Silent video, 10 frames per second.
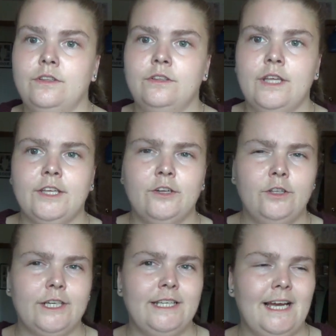like you're
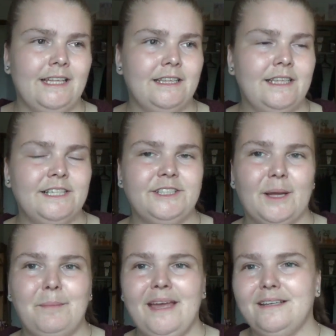looking at things
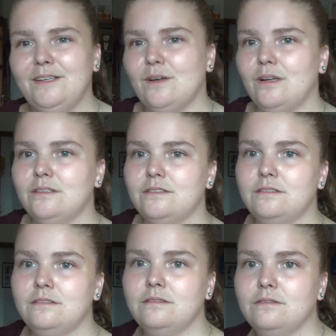like painting
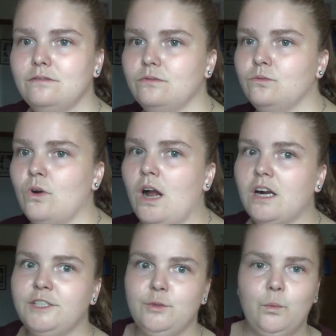on
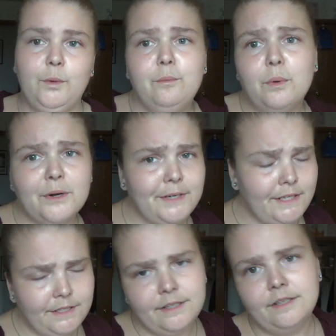rocks, wood
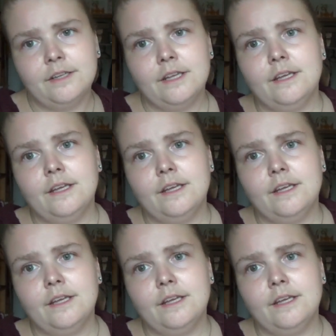burning,